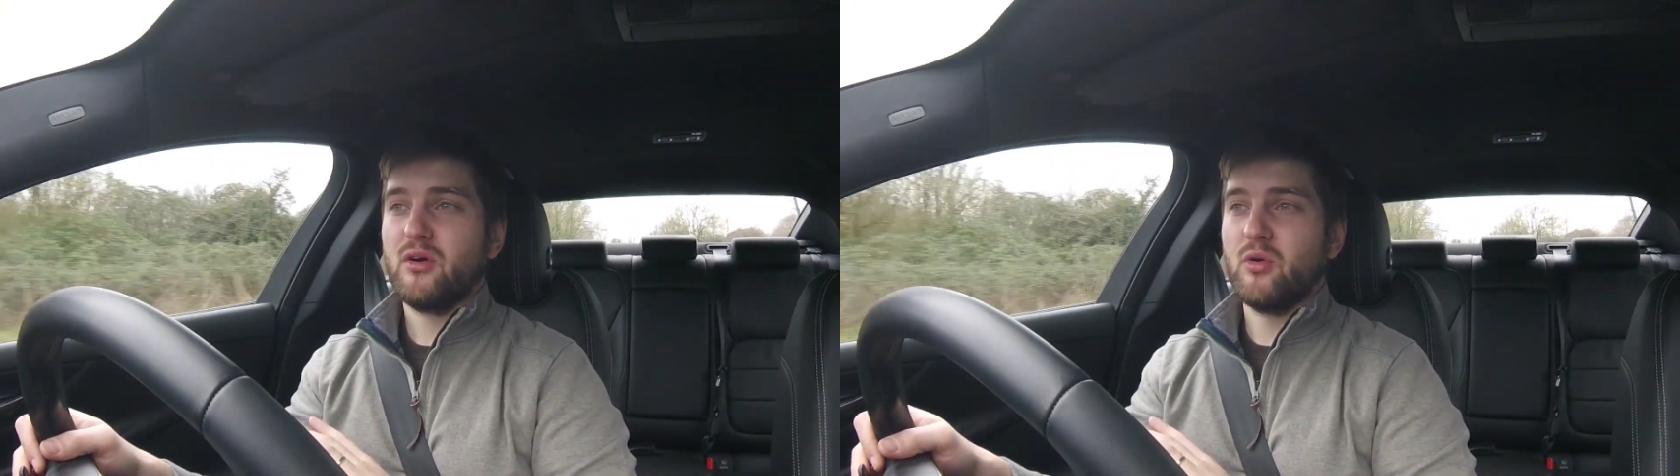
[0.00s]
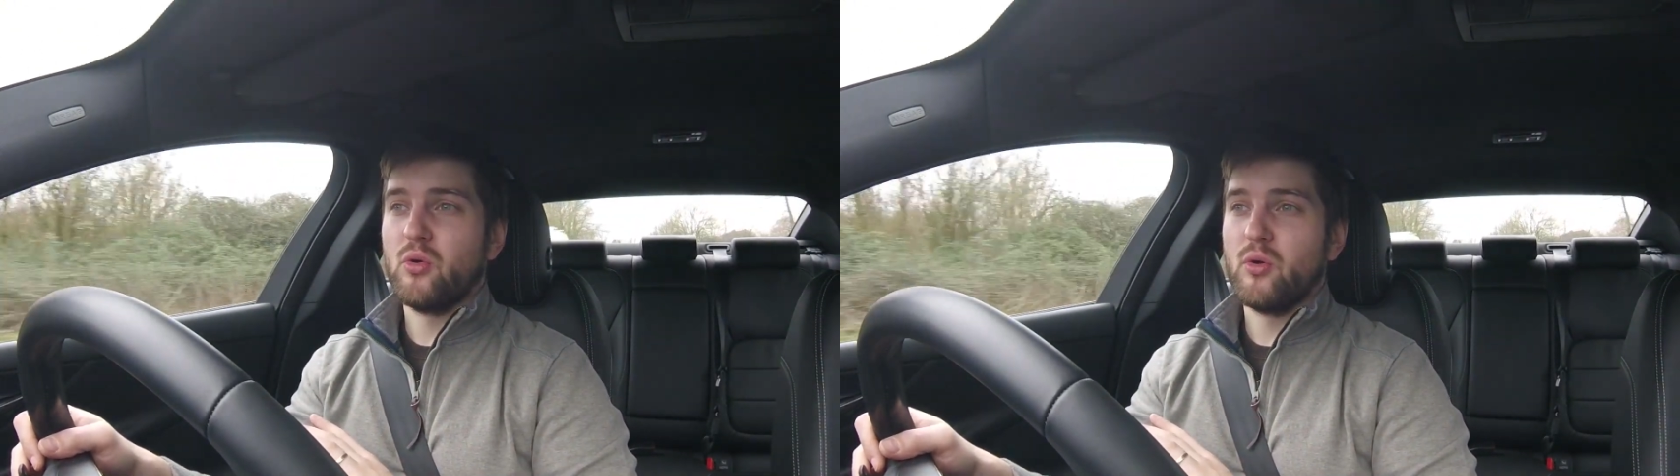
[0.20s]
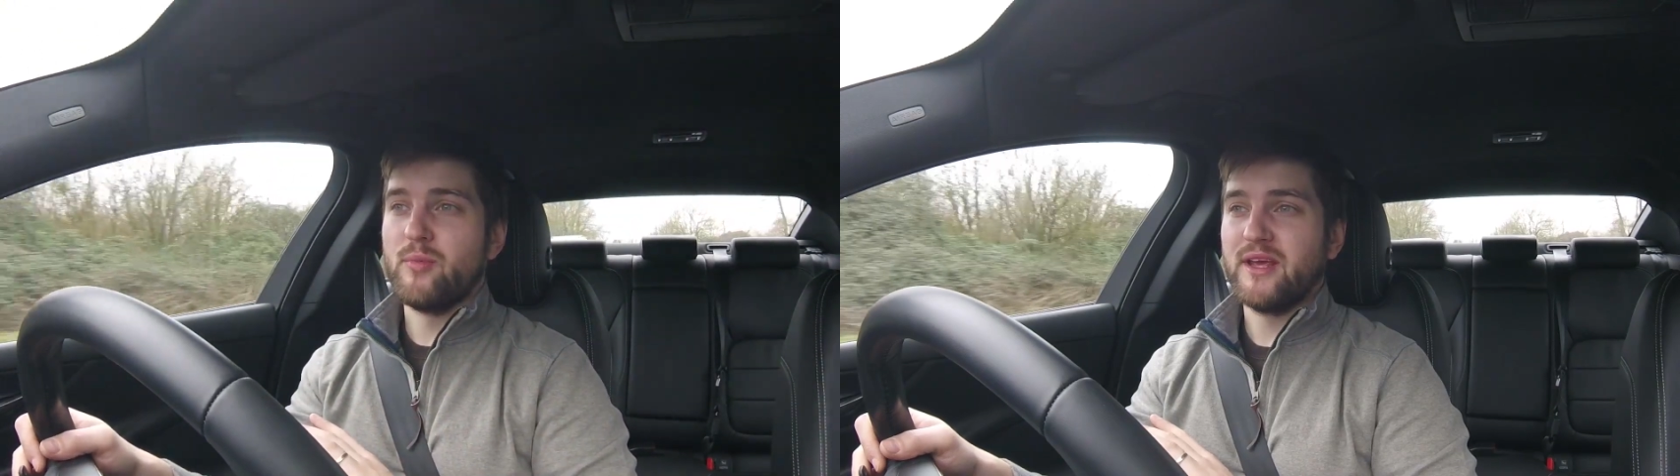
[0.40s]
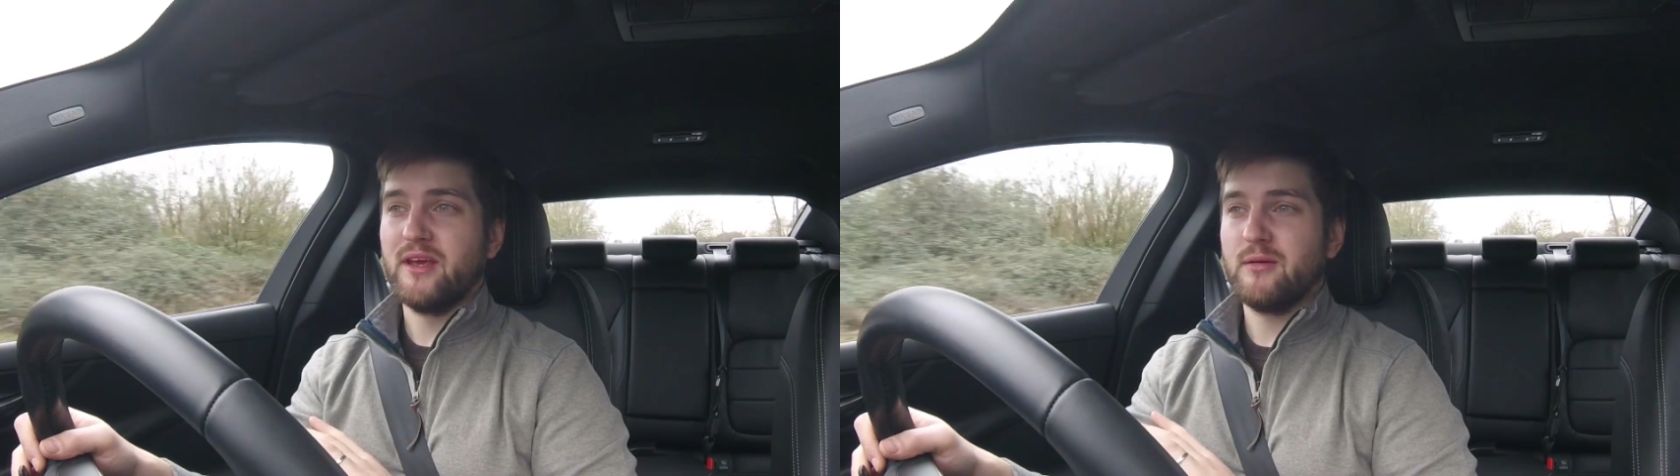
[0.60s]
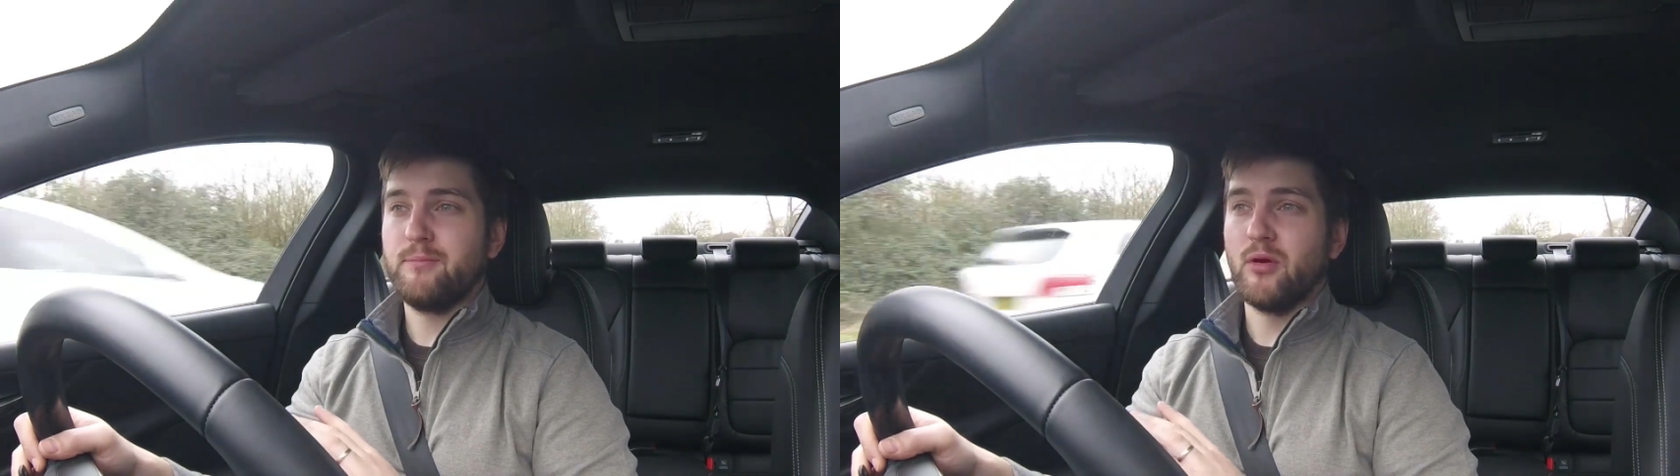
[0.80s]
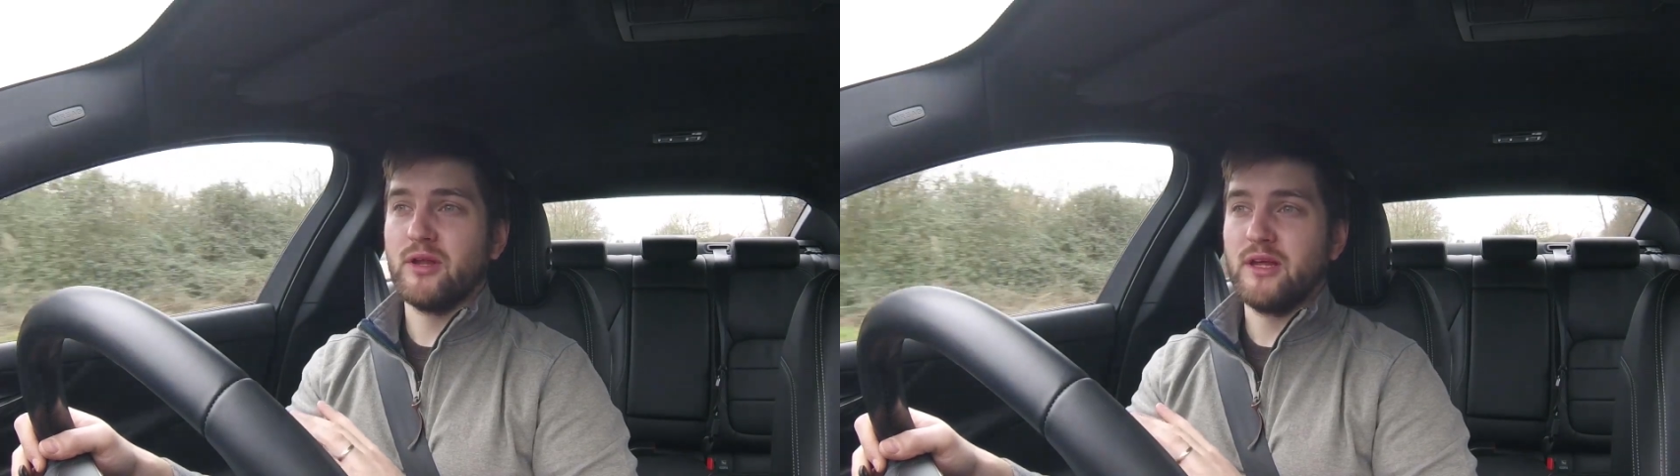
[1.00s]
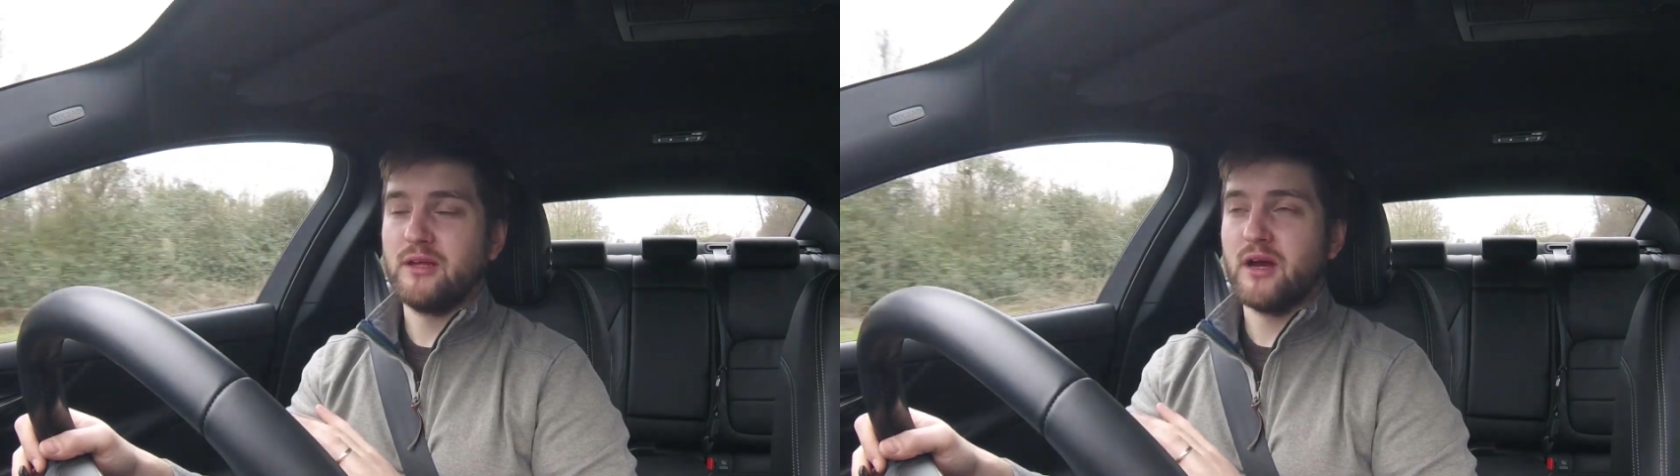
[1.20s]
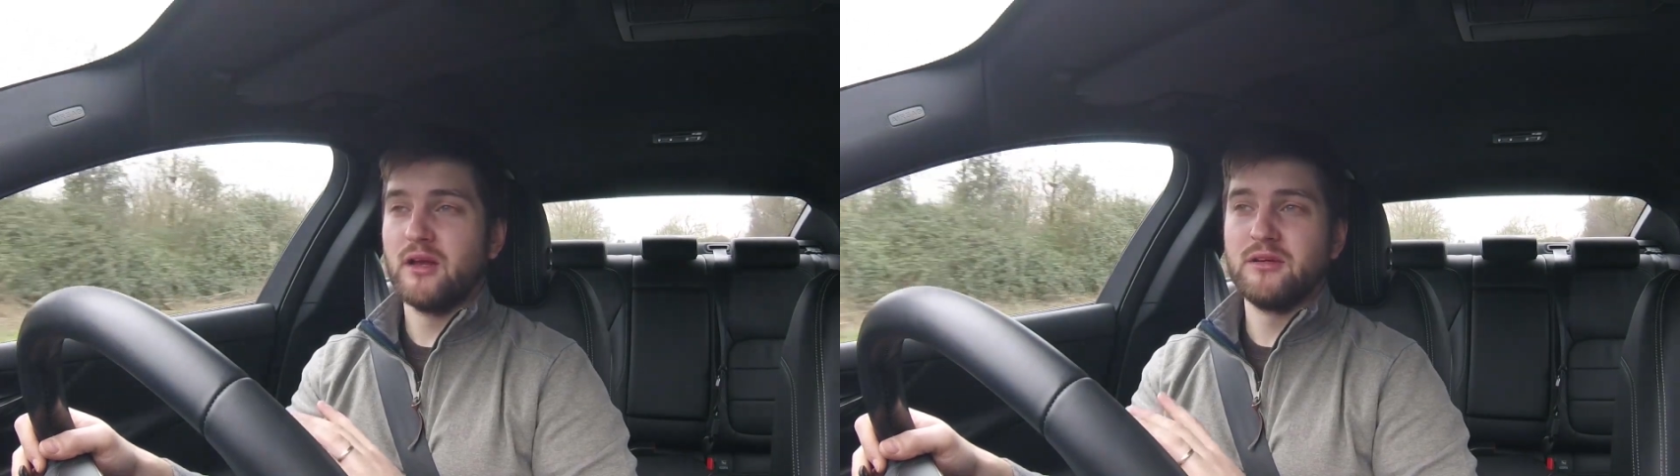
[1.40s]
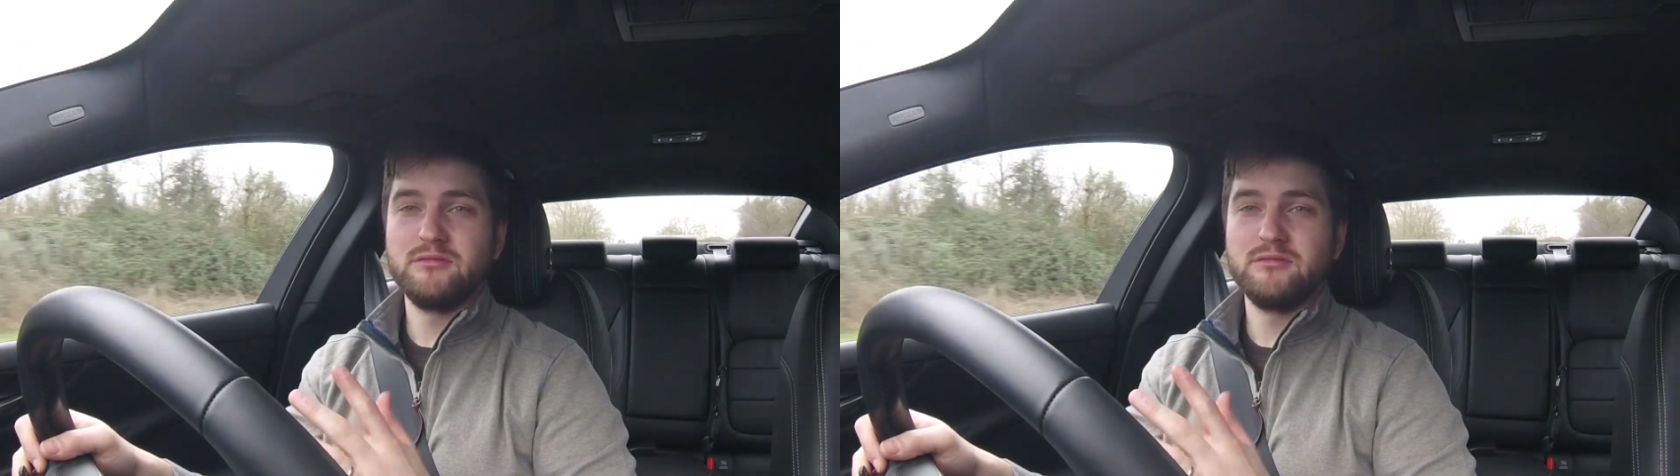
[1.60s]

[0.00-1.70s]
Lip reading: or make it body colour,